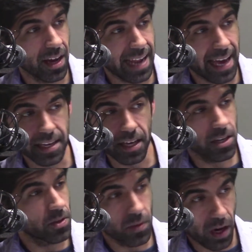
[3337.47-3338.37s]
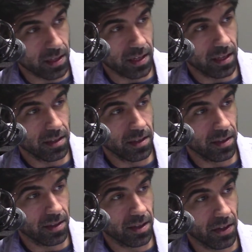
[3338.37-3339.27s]
not adding any new content.
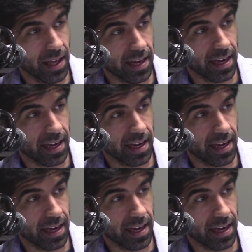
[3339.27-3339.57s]
They're like,